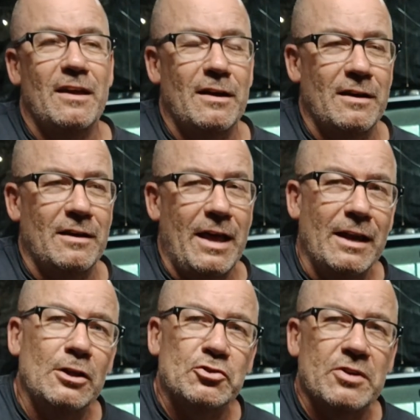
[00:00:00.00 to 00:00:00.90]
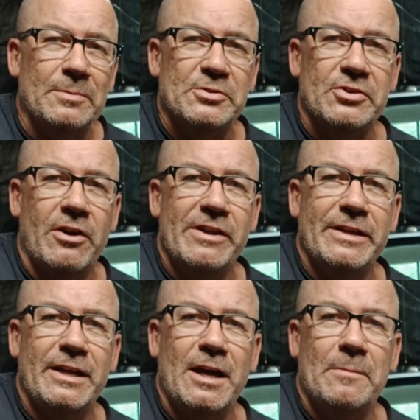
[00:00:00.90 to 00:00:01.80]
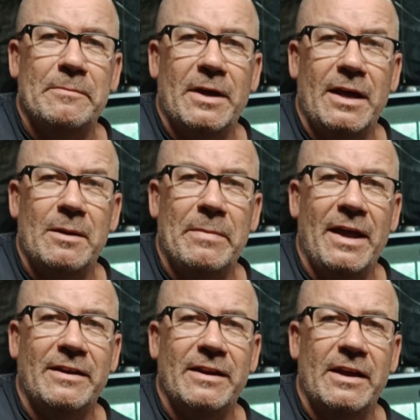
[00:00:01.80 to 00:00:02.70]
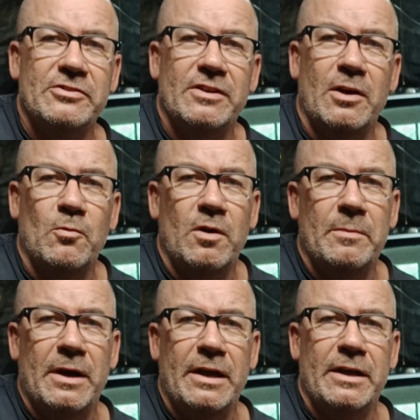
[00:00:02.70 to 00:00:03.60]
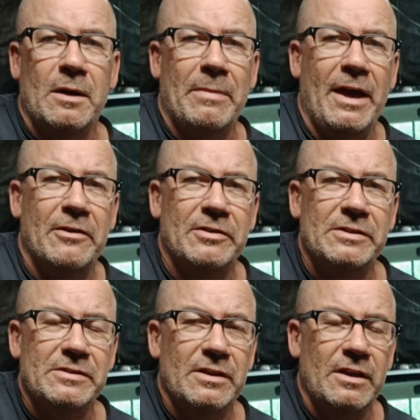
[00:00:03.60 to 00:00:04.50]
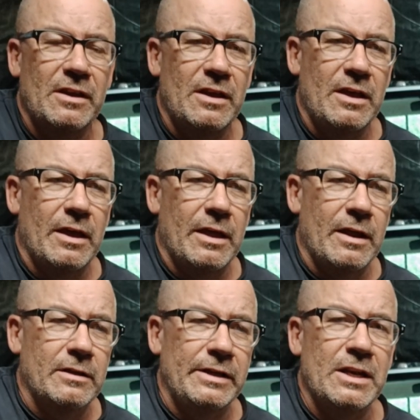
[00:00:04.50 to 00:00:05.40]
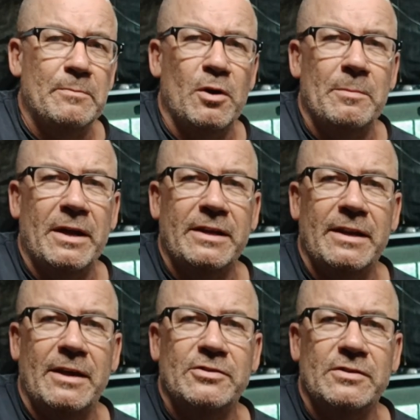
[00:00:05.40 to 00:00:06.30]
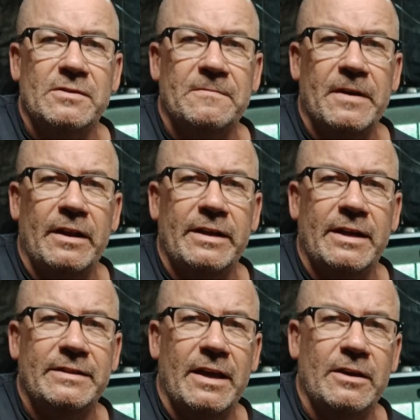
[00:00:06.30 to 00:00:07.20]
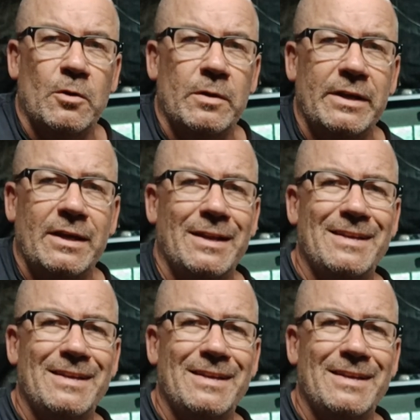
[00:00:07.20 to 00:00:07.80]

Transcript: Had a little trouble starting it up. I had a bad connection on one of my batteries, and I cleaned up all my connections and finally got that going again.